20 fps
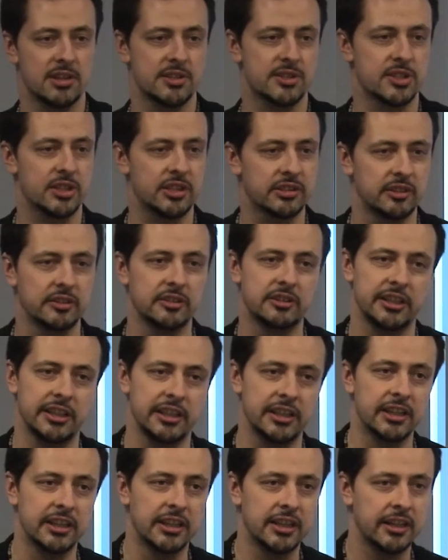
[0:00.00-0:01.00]

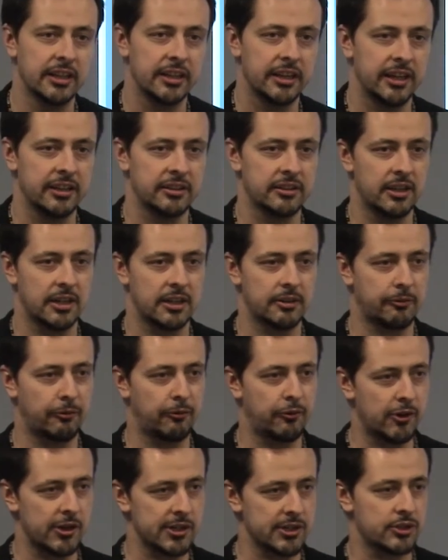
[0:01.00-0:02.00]
uncertainty, and their
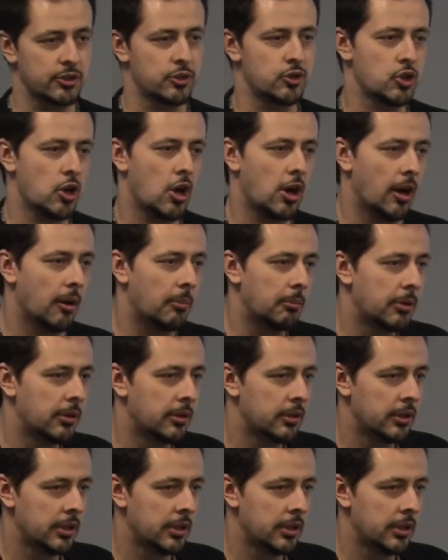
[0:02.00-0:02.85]
first job